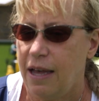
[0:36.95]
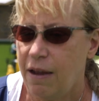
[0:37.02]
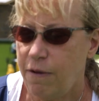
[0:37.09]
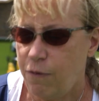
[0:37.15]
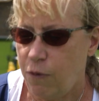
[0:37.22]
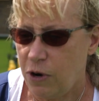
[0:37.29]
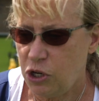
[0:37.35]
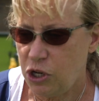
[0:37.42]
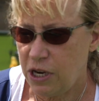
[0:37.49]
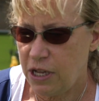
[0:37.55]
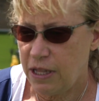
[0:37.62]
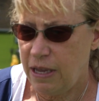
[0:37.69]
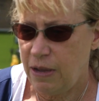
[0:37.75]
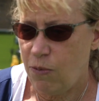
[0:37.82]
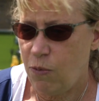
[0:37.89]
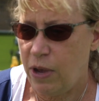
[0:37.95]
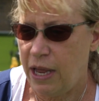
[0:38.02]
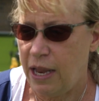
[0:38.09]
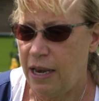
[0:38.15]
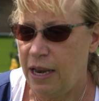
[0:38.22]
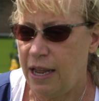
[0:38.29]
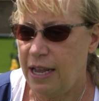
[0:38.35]
Unfortunately,
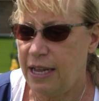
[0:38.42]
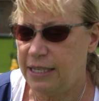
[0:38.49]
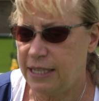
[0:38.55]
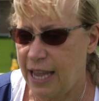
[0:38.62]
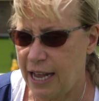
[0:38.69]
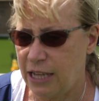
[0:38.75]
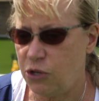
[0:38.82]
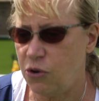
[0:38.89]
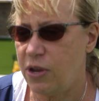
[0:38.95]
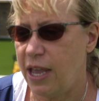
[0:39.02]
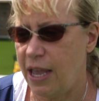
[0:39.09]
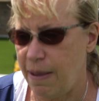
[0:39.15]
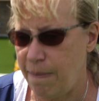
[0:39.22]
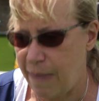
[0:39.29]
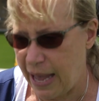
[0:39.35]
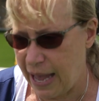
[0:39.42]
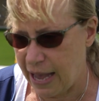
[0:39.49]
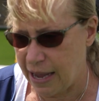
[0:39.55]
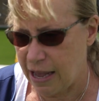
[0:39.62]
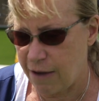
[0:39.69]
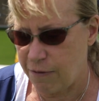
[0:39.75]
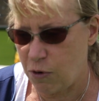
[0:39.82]
when his cancer came
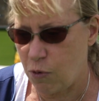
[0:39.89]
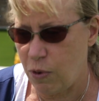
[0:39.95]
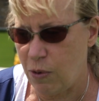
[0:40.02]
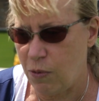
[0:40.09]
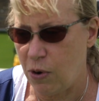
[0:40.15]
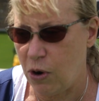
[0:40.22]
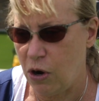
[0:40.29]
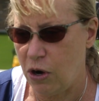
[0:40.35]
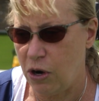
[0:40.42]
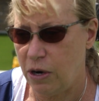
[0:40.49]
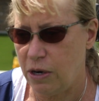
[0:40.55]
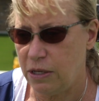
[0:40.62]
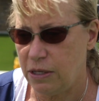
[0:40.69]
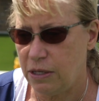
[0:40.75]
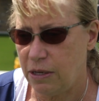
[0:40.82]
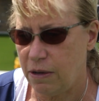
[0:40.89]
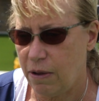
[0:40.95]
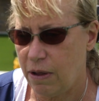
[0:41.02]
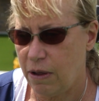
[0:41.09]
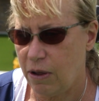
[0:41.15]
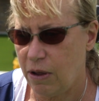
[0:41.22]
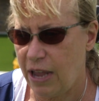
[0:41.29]
back after we were
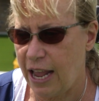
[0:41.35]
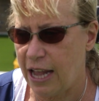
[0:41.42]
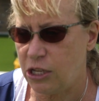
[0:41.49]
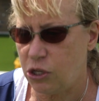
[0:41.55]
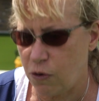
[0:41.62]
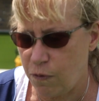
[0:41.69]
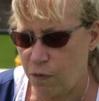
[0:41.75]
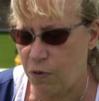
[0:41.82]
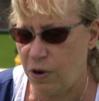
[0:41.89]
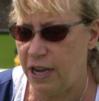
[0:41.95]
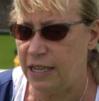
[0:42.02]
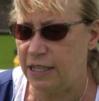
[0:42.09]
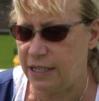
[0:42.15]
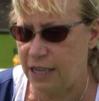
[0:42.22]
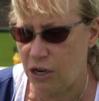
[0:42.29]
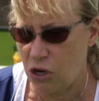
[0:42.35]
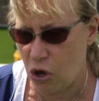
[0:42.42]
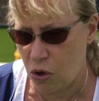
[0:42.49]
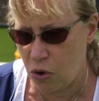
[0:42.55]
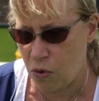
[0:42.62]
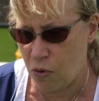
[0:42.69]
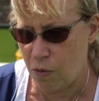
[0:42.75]
cancer-free and sent
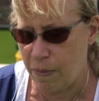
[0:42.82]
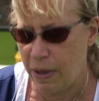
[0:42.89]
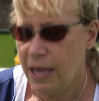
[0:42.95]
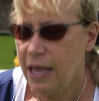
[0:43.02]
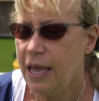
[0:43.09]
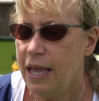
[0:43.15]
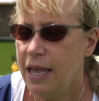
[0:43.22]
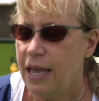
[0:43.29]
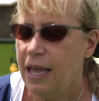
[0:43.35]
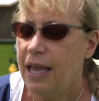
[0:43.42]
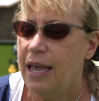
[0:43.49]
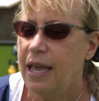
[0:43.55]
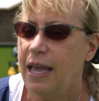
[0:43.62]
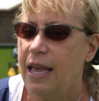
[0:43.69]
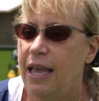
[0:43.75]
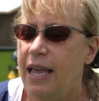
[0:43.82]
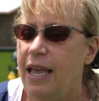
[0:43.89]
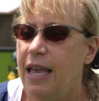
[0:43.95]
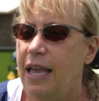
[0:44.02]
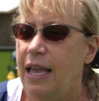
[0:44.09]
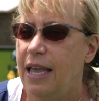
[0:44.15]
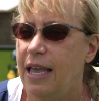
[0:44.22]
home,
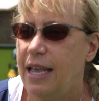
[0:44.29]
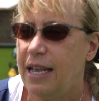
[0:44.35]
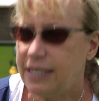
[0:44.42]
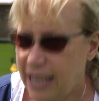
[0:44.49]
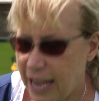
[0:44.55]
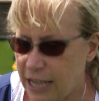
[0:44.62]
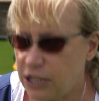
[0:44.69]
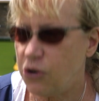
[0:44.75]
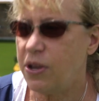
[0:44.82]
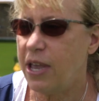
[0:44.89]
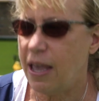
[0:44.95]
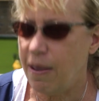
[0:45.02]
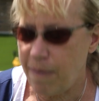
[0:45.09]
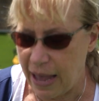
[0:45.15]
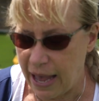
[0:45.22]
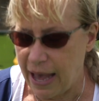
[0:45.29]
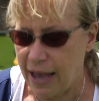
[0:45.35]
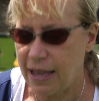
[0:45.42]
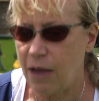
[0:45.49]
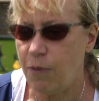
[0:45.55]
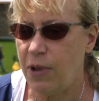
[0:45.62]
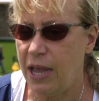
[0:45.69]
his cancer came
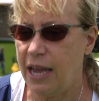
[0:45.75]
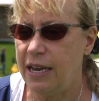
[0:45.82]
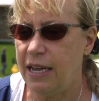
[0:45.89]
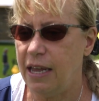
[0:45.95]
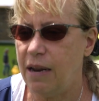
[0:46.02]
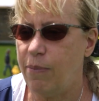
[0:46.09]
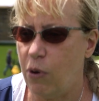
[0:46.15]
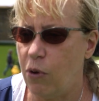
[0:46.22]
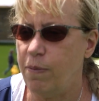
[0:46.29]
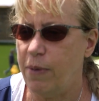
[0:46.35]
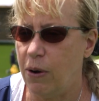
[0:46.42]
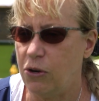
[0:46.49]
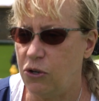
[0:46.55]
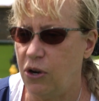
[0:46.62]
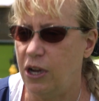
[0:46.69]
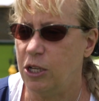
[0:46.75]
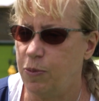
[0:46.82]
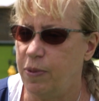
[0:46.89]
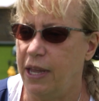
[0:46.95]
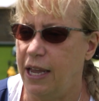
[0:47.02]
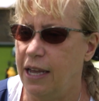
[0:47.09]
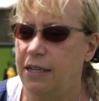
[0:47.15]
back and we had to get a bone marrow
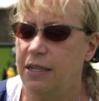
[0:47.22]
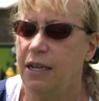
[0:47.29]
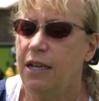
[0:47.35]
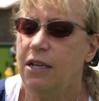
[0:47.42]
transplant.